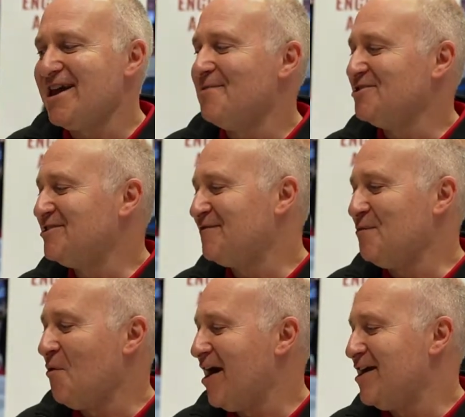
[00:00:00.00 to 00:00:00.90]
was a
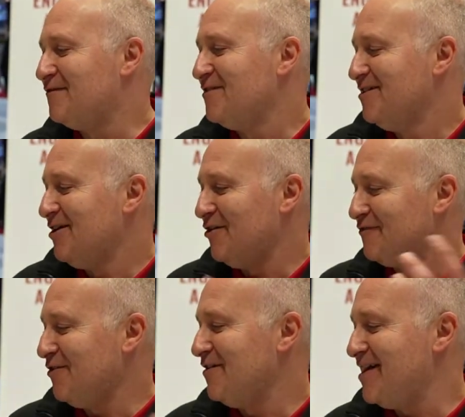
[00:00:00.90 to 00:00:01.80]
different way of
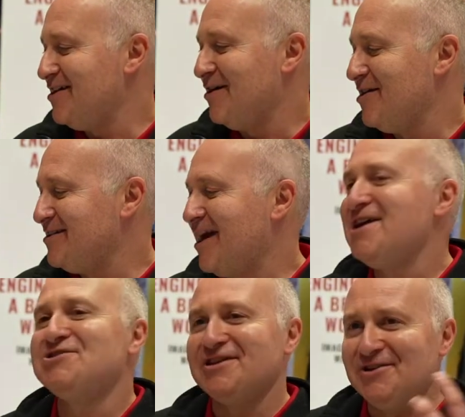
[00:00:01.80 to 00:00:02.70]

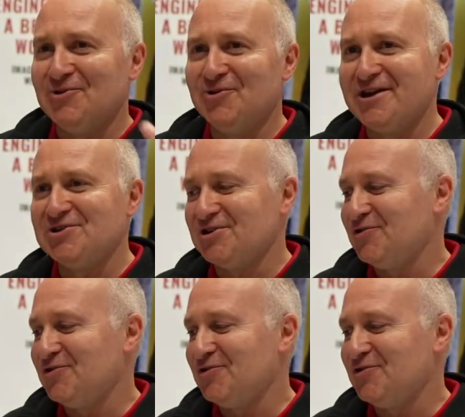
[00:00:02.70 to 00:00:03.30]
engaging the audience,